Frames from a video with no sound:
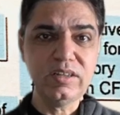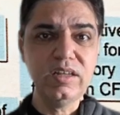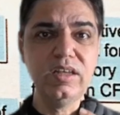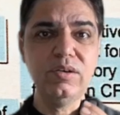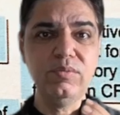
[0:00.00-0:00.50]

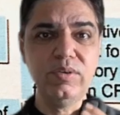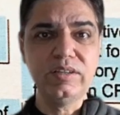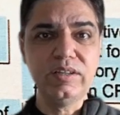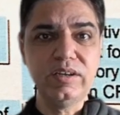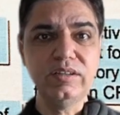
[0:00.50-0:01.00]
where
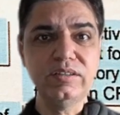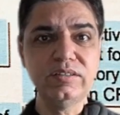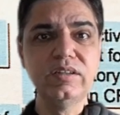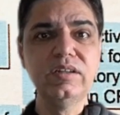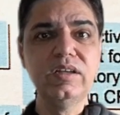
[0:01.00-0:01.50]
there is
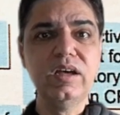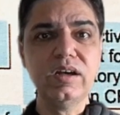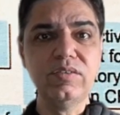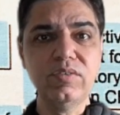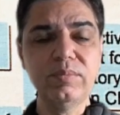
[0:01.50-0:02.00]
a
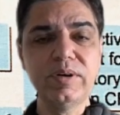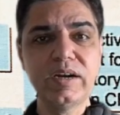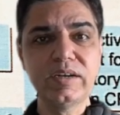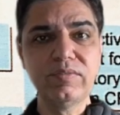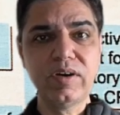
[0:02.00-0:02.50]
confirmed delta
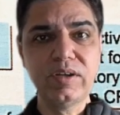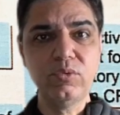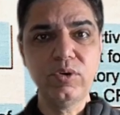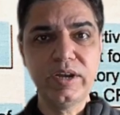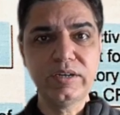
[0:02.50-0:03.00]

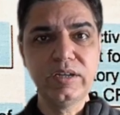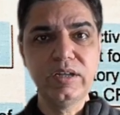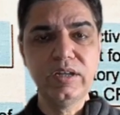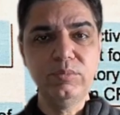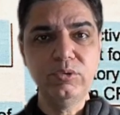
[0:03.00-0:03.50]
508
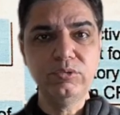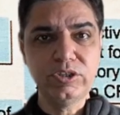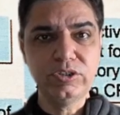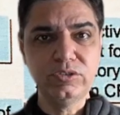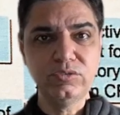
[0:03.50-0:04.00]

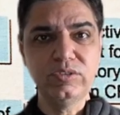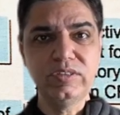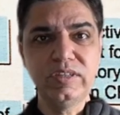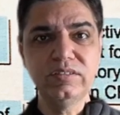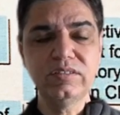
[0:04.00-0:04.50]
mutation. So
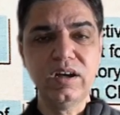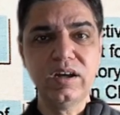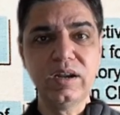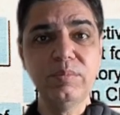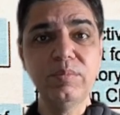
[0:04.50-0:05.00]
these are
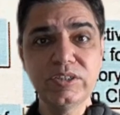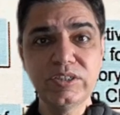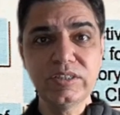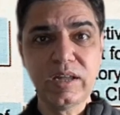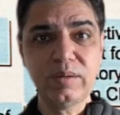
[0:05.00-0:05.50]
emerging
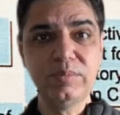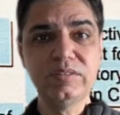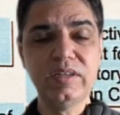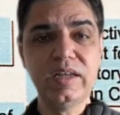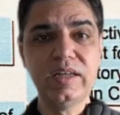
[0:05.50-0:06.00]
therapies,
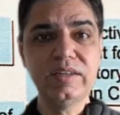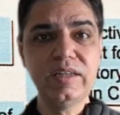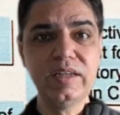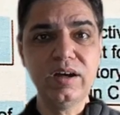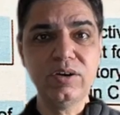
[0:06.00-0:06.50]
and they
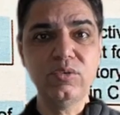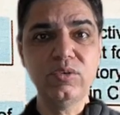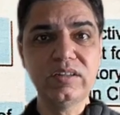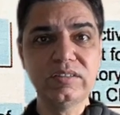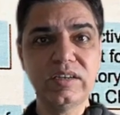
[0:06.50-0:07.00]
are known
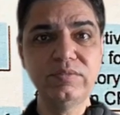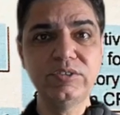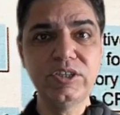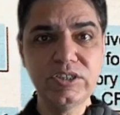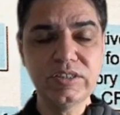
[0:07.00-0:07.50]
as
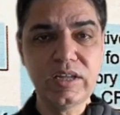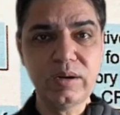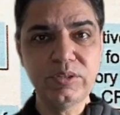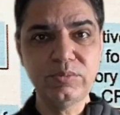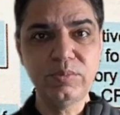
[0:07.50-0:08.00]
life-changing
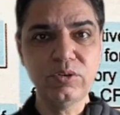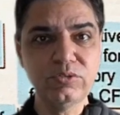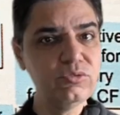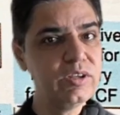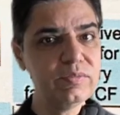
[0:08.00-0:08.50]
therapies because you
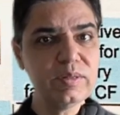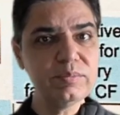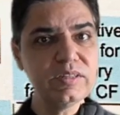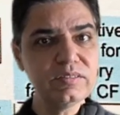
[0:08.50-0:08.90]
give them this